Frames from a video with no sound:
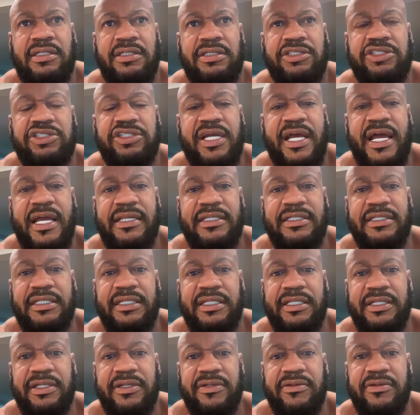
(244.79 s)
shot and
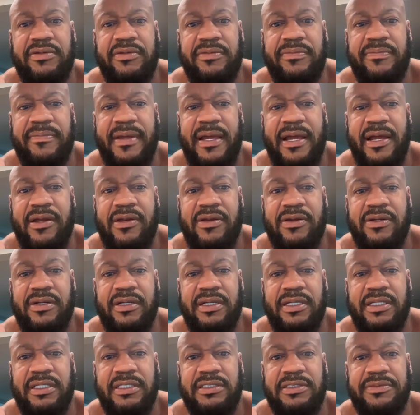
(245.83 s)
killed by her
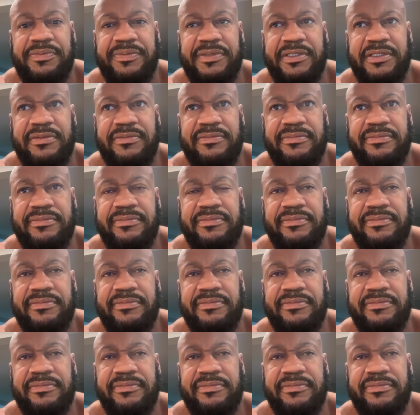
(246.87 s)
husband